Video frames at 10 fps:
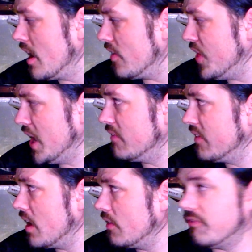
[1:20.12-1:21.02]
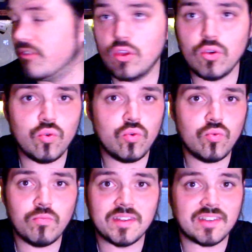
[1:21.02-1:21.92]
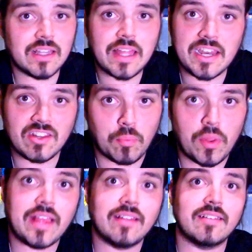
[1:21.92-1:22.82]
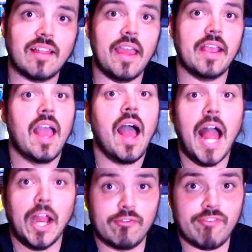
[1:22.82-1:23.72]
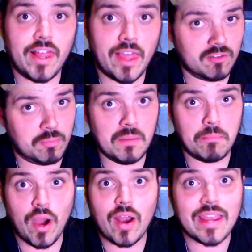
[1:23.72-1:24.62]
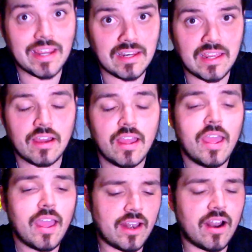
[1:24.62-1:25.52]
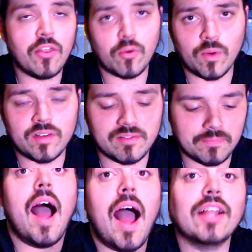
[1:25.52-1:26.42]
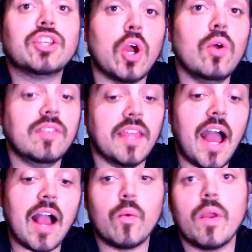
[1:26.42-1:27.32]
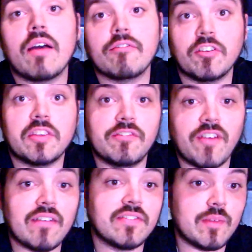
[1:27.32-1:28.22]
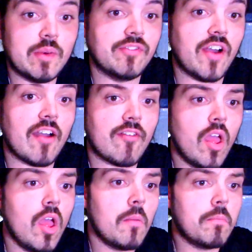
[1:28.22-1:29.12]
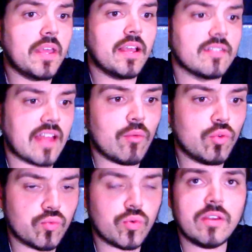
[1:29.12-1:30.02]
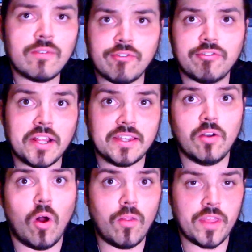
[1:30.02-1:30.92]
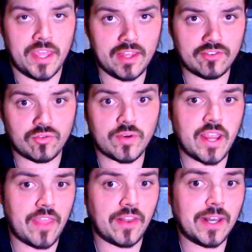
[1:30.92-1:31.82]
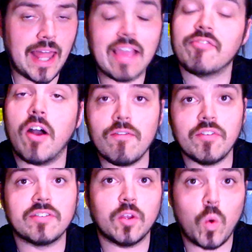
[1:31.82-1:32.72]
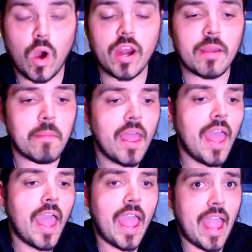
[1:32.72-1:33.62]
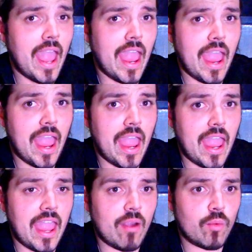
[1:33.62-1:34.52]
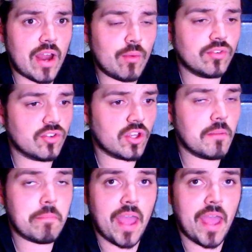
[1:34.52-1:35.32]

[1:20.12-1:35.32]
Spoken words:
and I think I've got a few miscellaneous plants like Hygrophila SP Brown India and other ones. I chose the Aqueon 5575 because I was really reflecting on the history and the life of this aquarium. And when I was looking